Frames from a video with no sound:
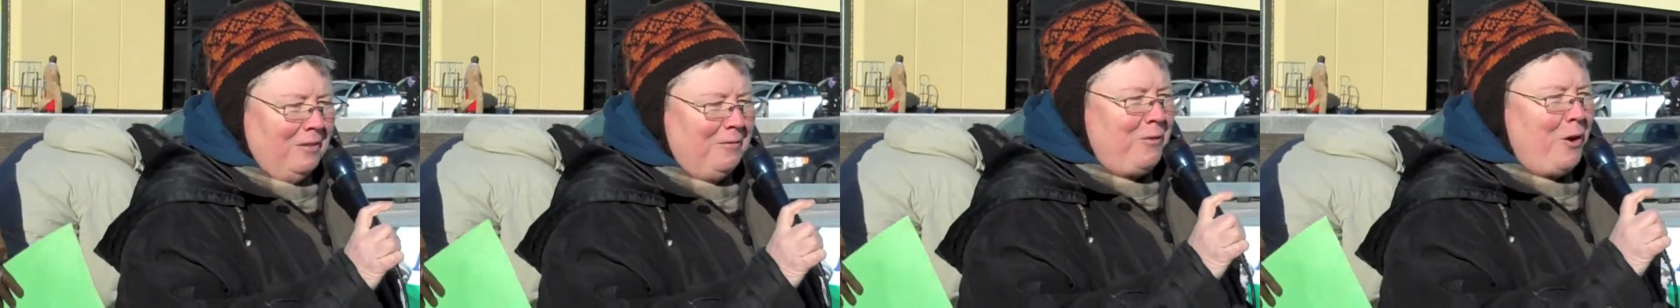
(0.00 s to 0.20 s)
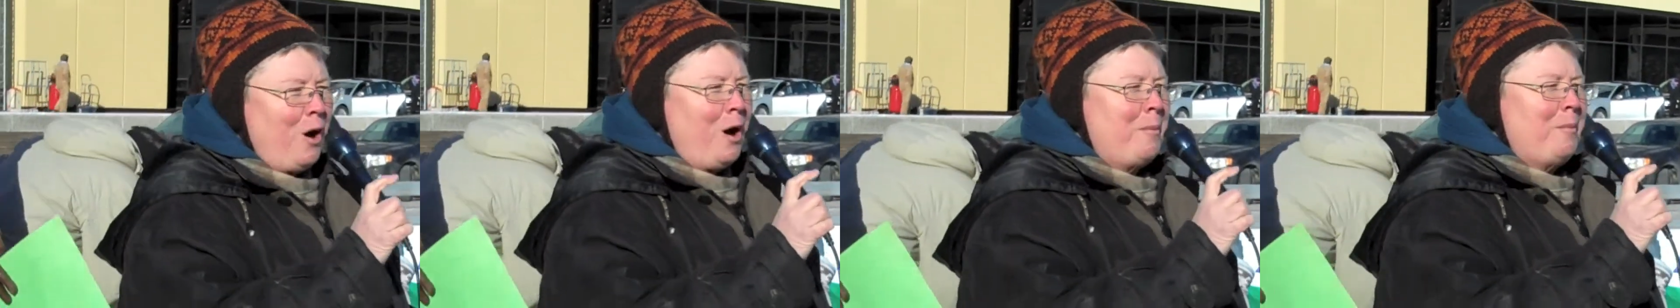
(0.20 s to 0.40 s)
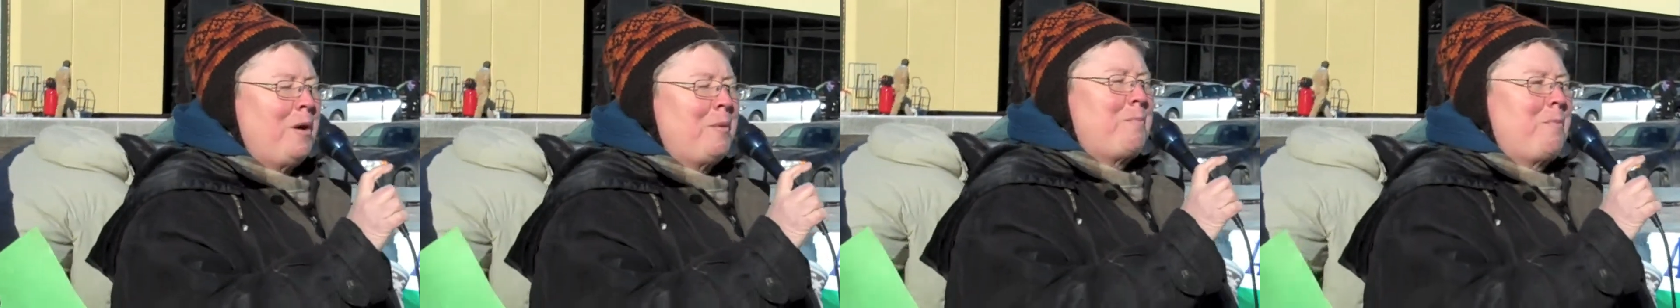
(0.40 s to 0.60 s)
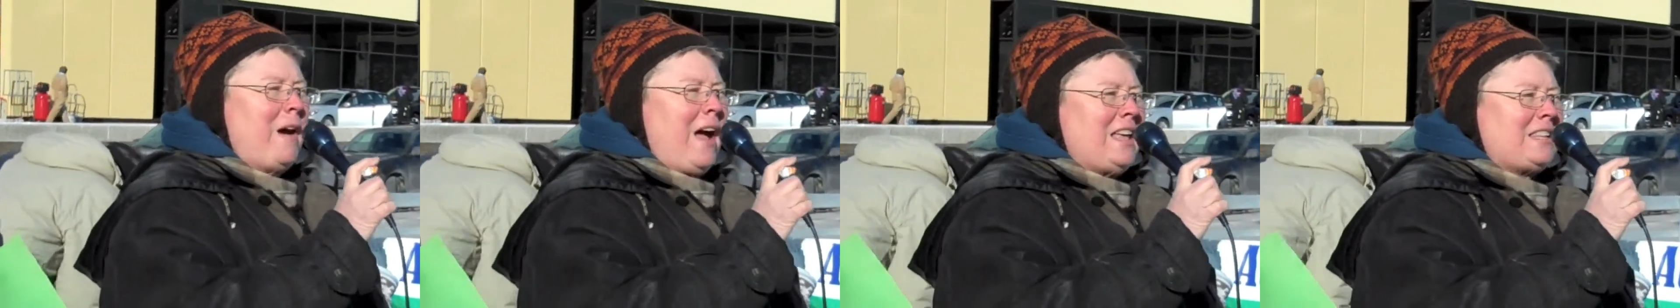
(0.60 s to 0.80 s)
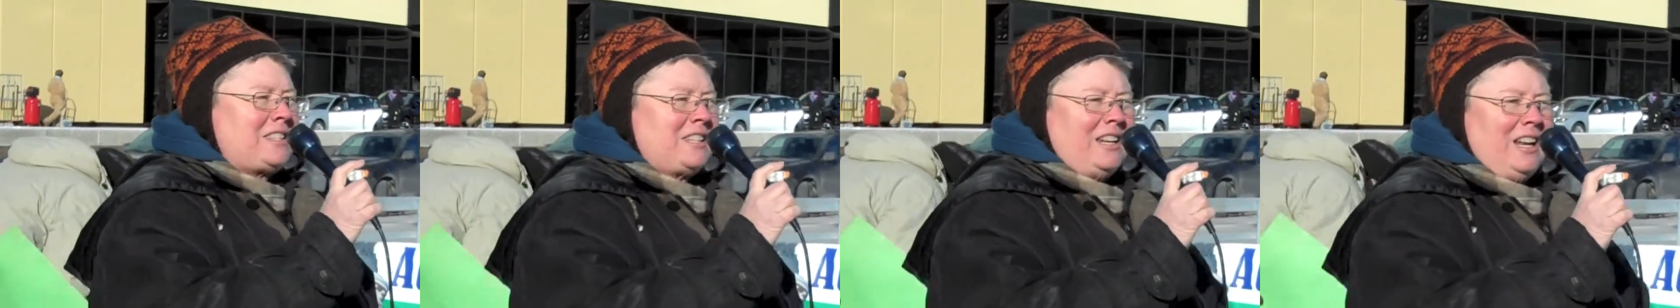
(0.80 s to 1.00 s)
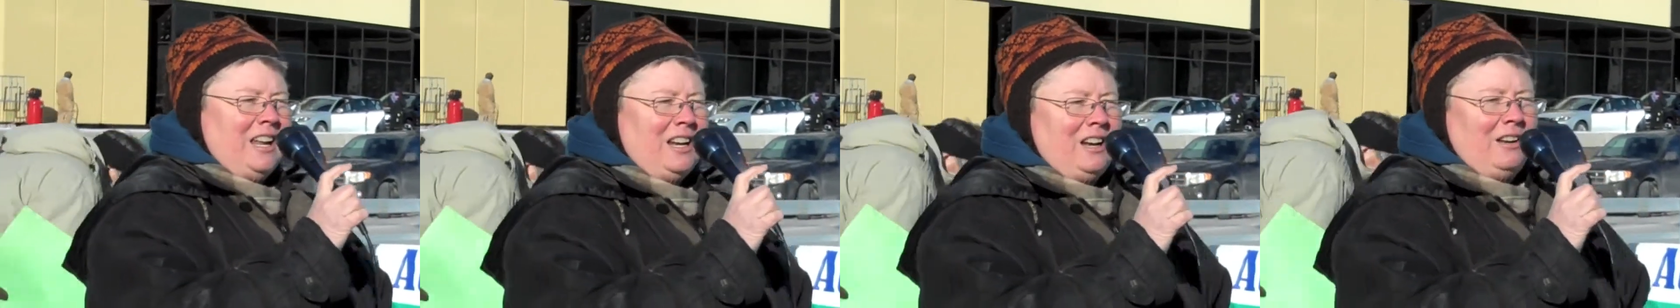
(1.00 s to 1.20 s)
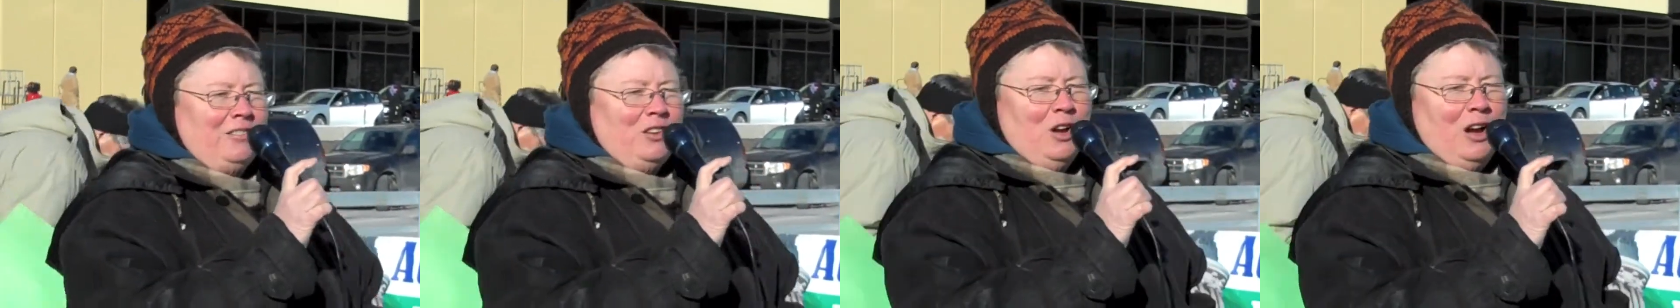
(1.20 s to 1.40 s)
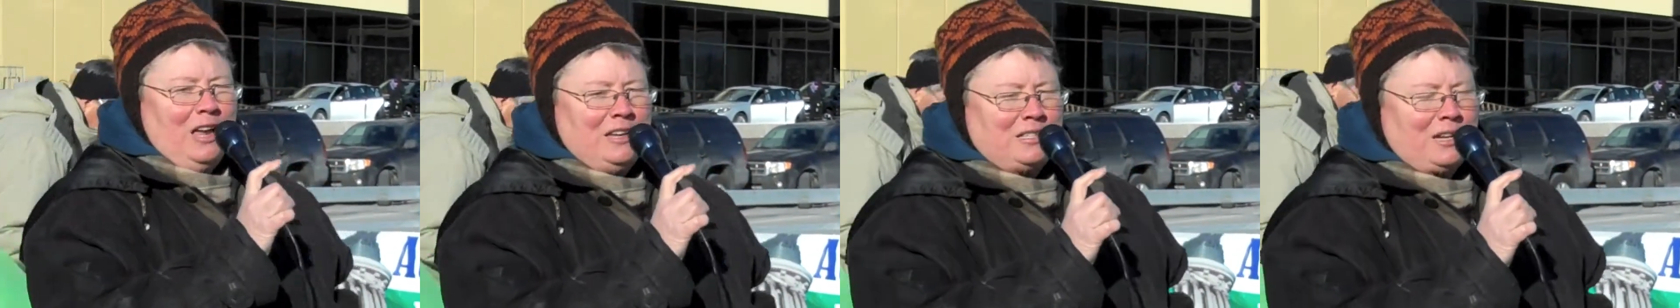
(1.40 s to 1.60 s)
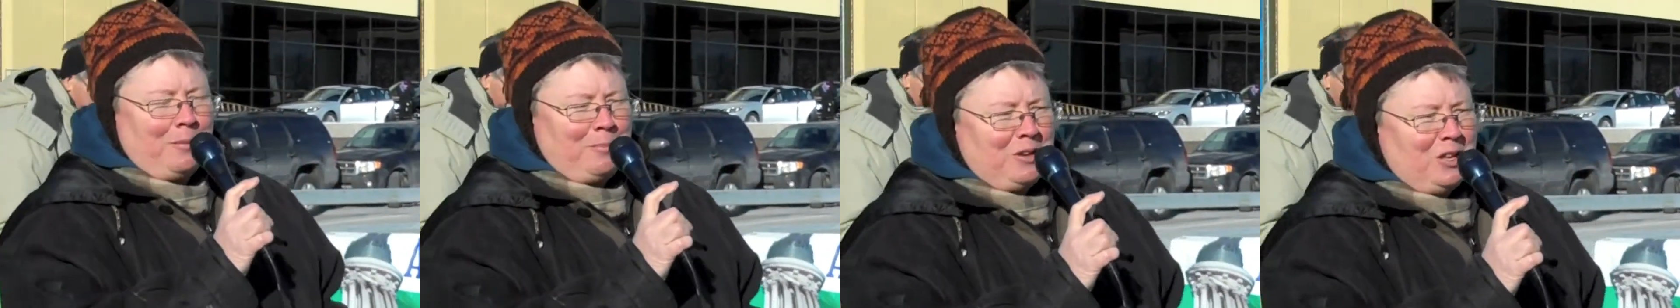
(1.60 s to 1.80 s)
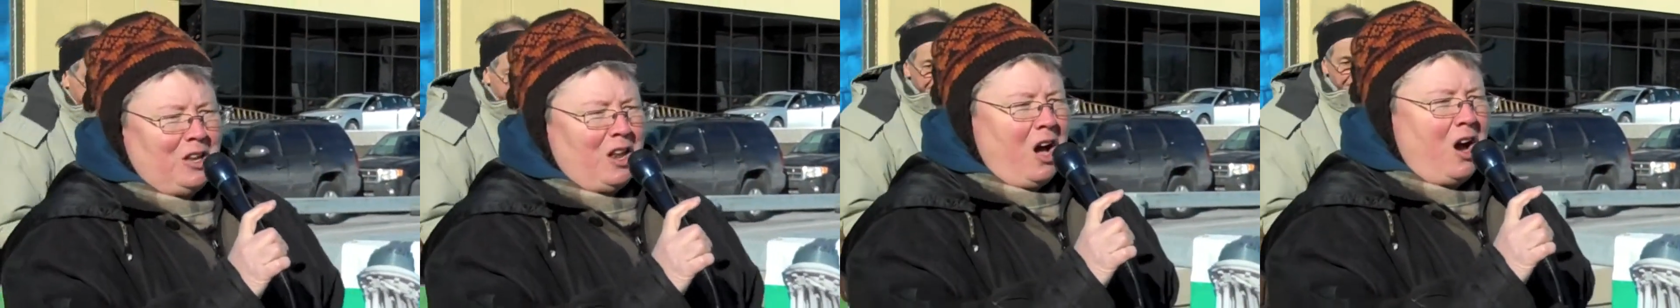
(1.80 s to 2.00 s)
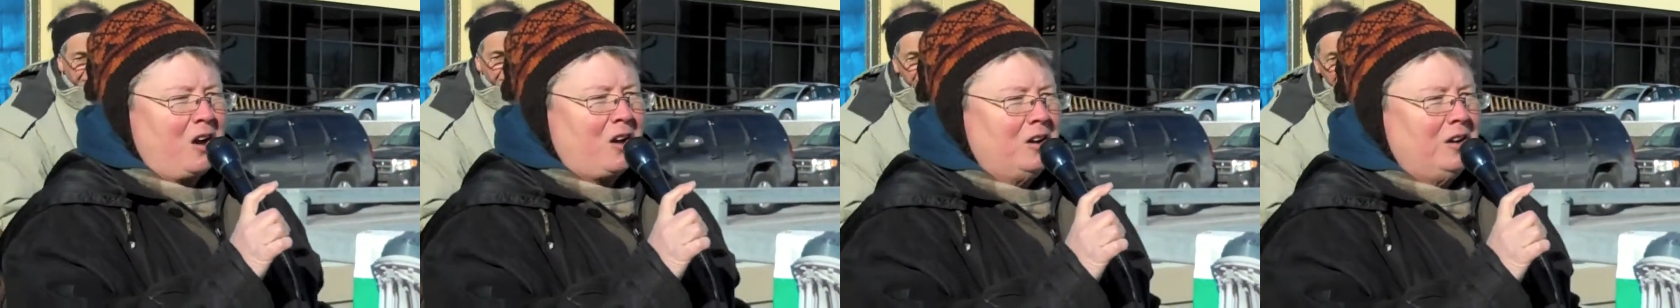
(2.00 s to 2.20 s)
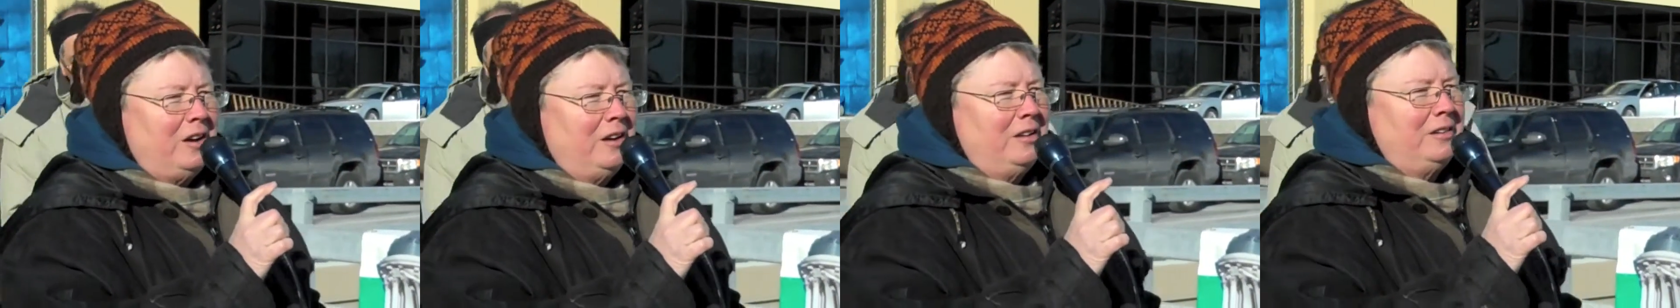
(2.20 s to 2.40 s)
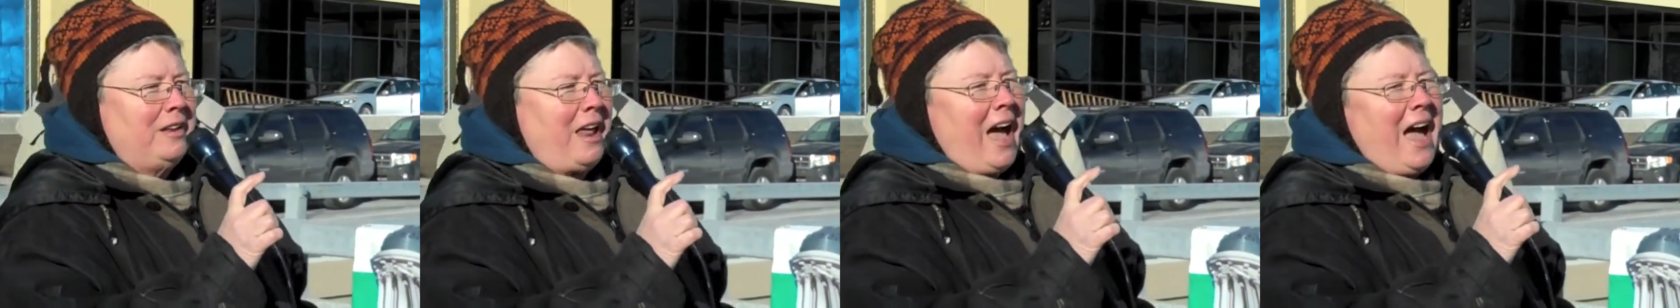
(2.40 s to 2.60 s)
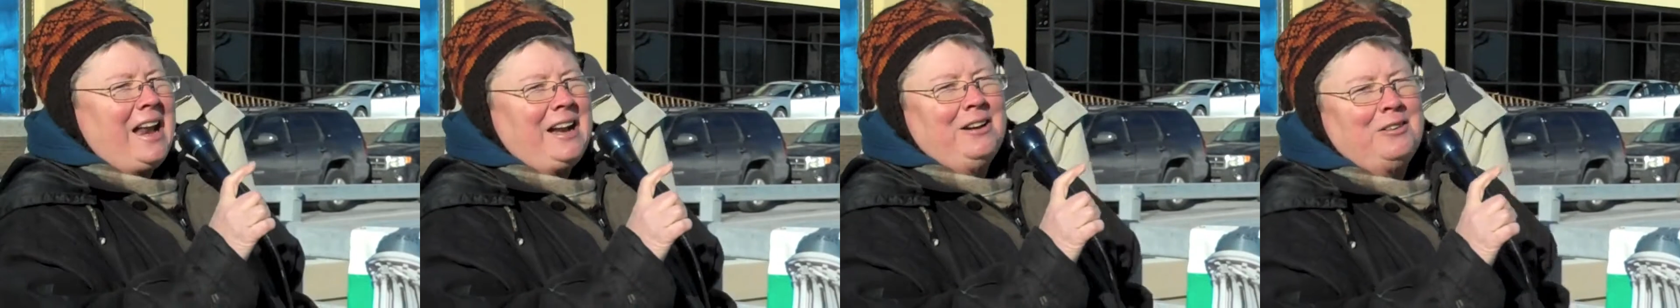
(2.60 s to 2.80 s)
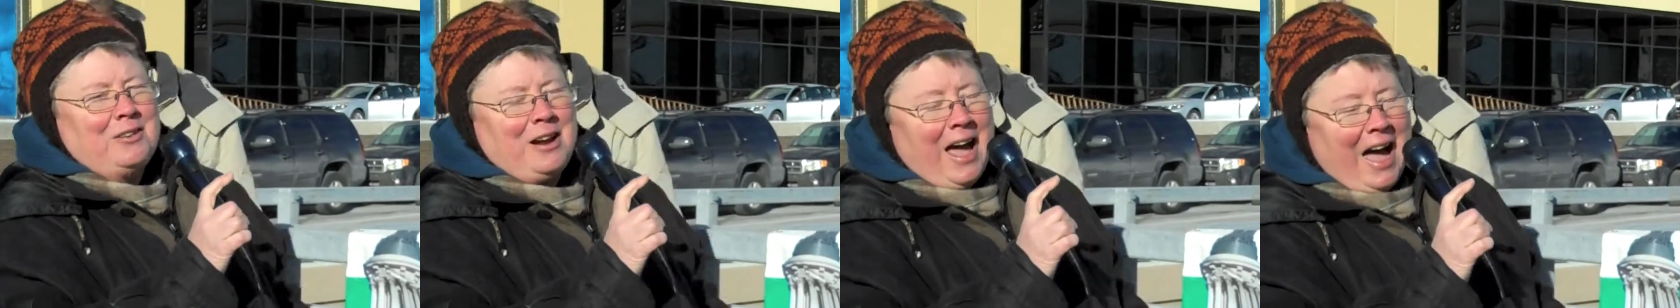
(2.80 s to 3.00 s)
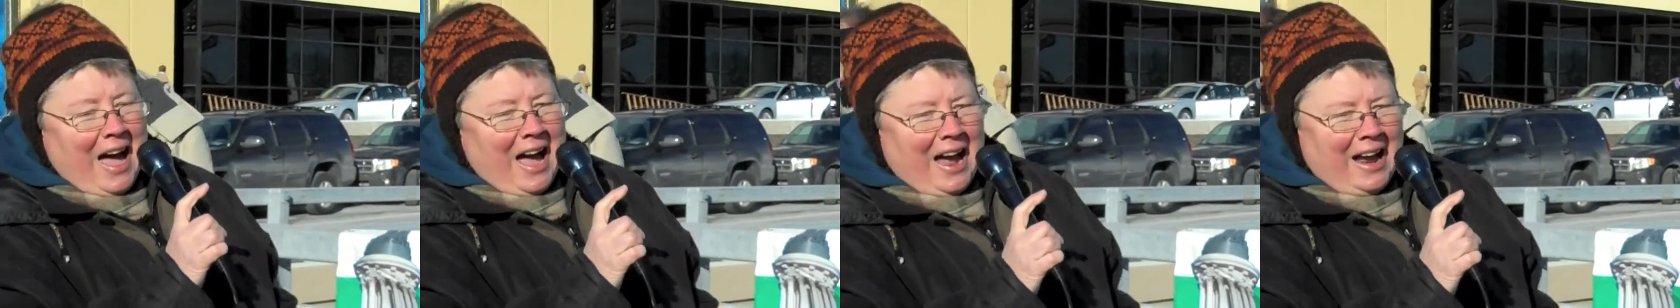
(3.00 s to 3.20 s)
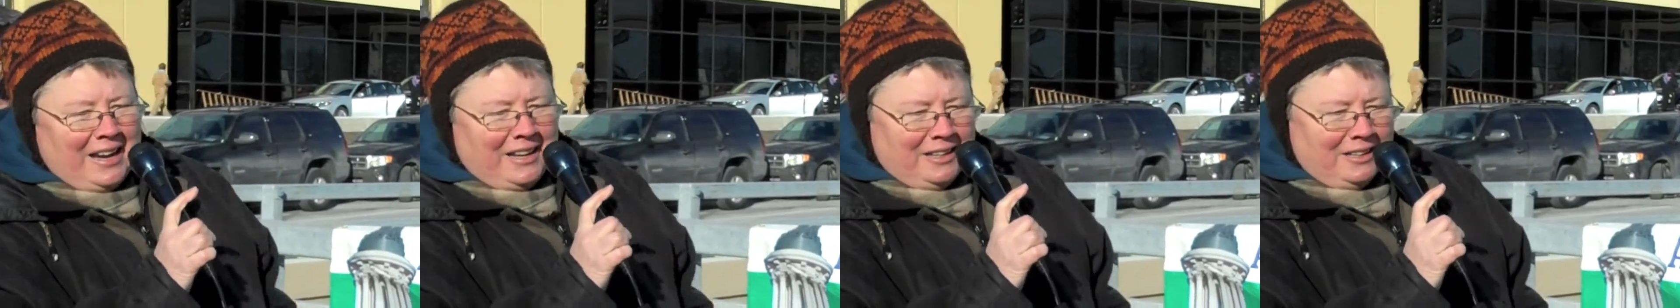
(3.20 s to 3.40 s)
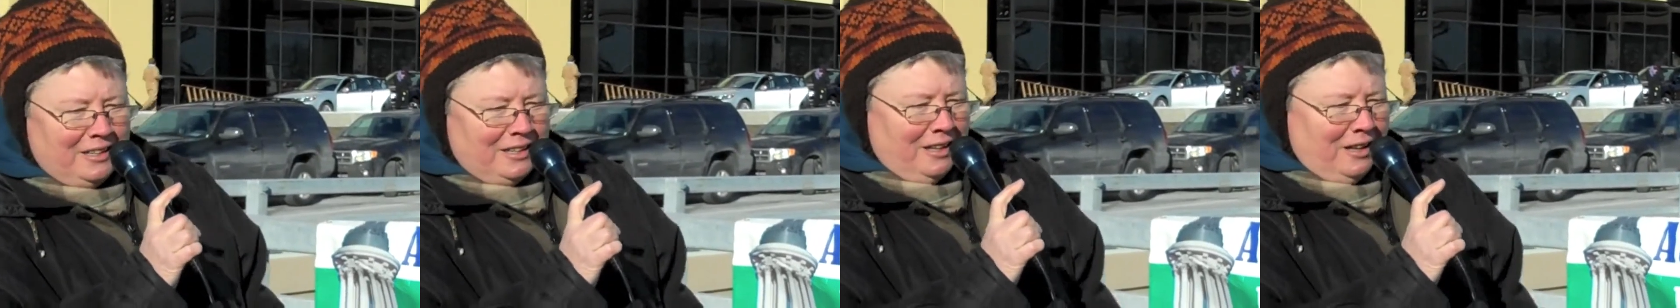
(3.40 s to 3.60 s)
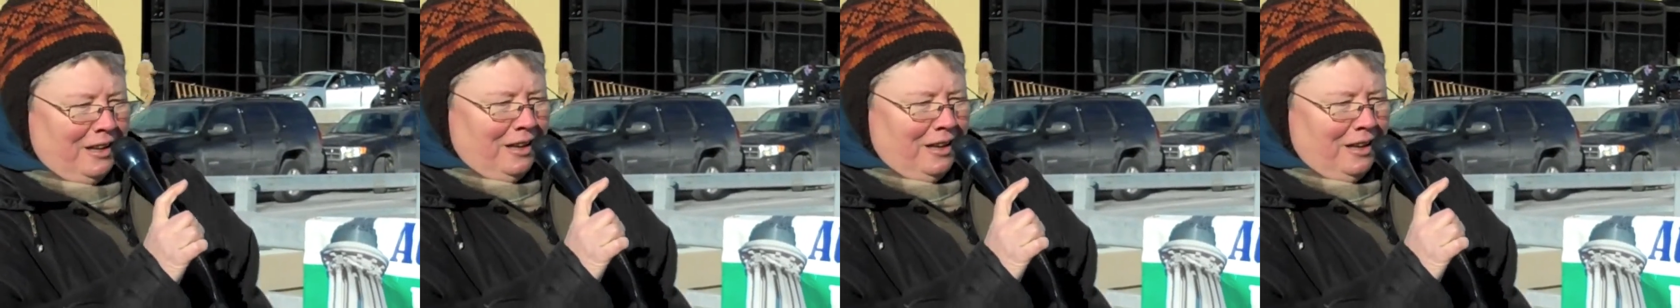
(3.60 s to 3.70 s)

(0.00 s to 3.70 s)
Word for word: former president of UAW Local 909,